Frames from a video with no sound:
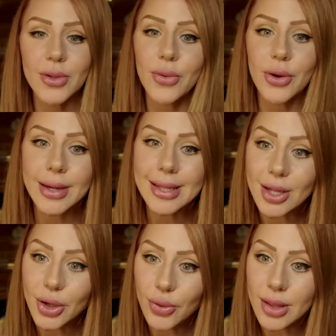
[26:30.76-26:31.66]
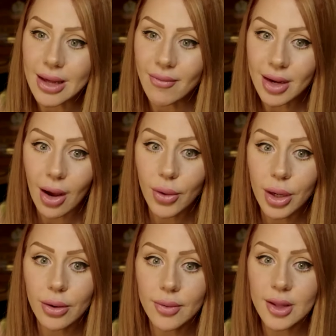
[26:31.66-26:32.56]
So there is a new TV down
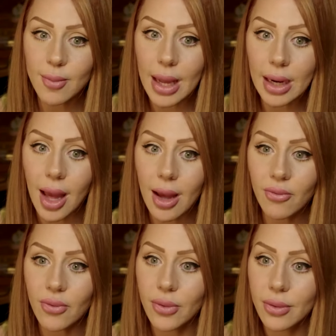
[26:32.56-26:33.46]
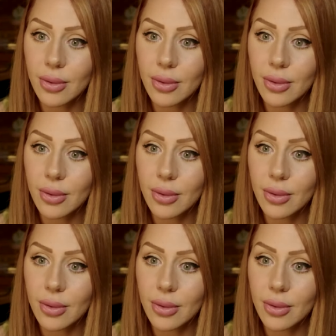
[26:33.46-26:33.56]
here in this man cave?